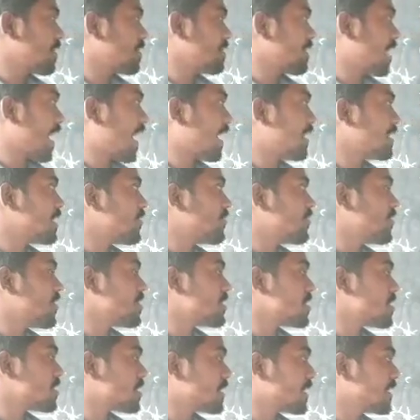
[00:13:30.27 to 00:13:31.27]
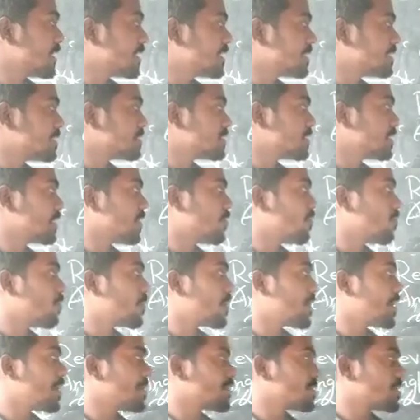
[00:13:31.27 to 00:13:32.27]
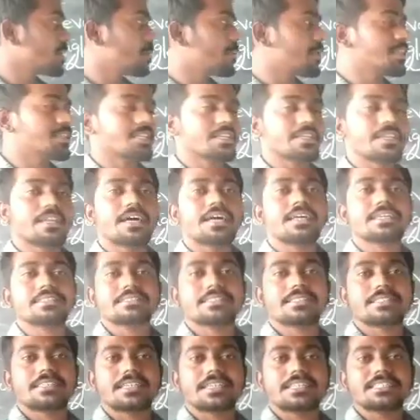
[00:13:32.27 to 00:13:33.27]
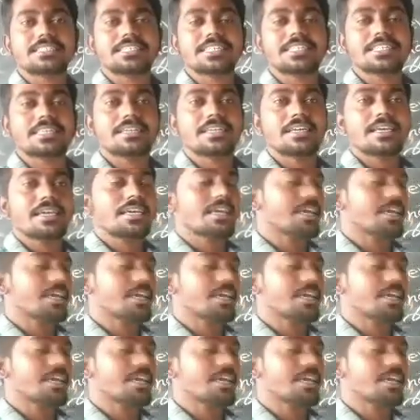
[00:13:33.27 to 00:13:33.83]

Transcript: Angle of incidence increases in November, December in the north region,